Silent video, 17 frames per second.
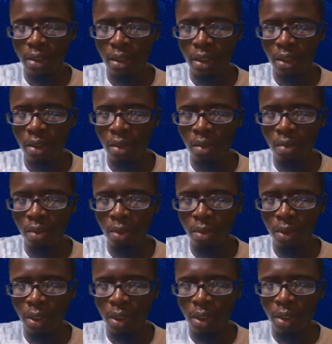a number
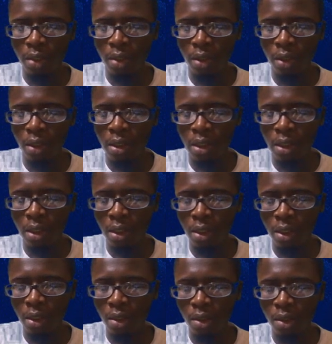we can
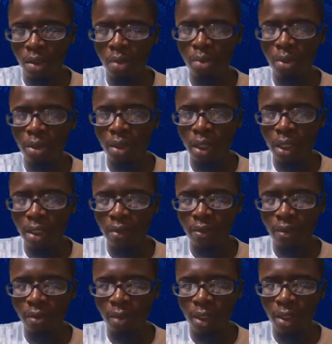easily subtract
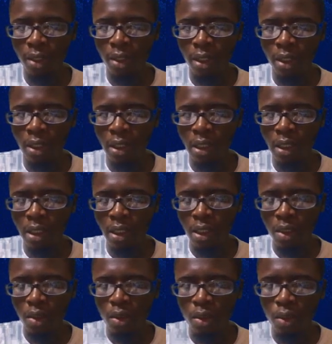from another.
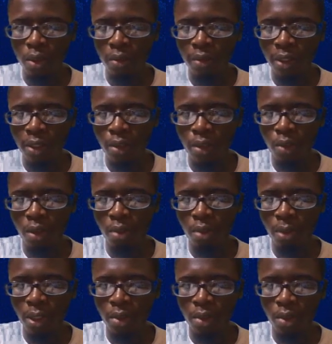So 12x squared
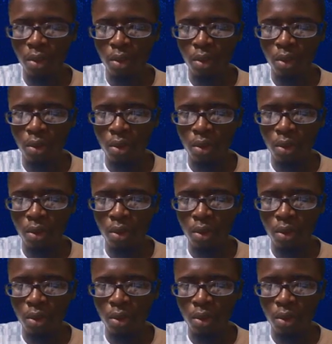minus